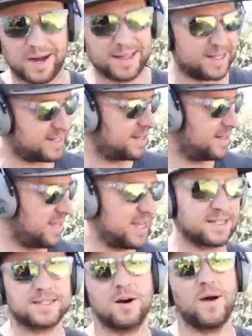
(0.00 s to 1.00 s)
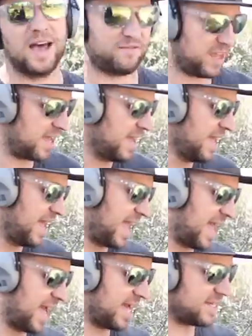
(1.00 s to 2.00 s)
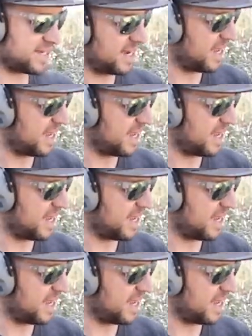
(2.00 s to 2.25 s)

why this thing is so heavy. And